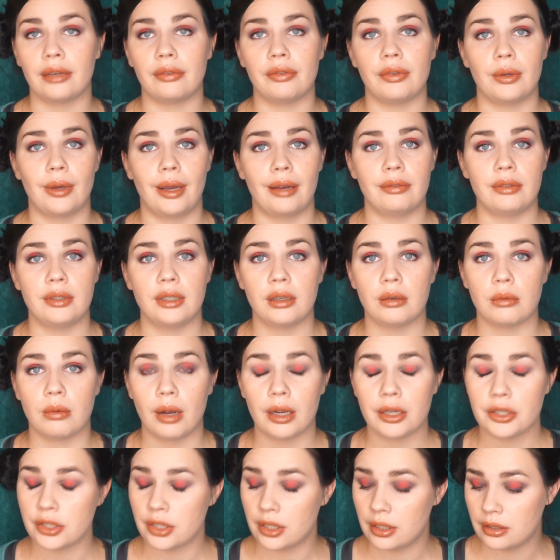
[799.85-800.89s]
If you have any
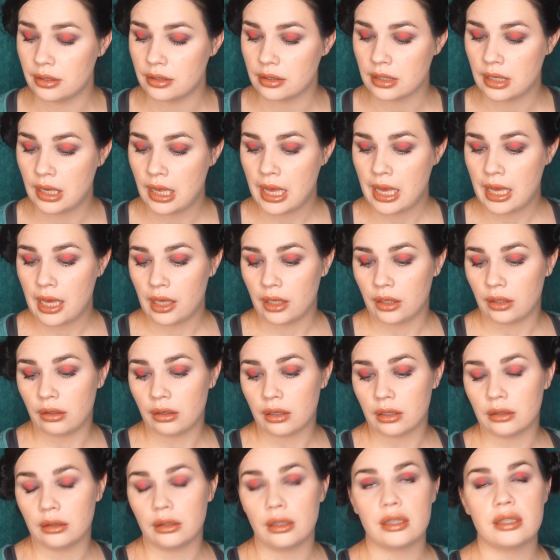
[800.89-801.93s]
questions, you
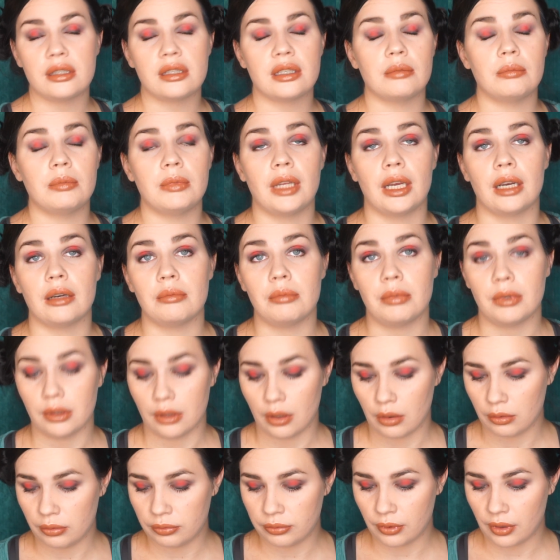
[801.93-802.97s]
can list them down
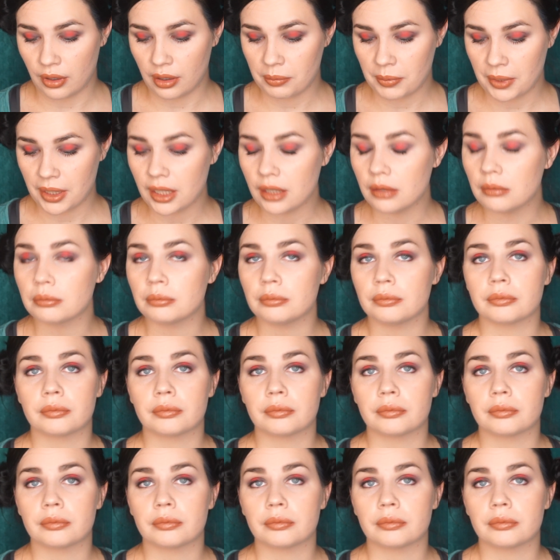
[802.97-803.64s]
below for me,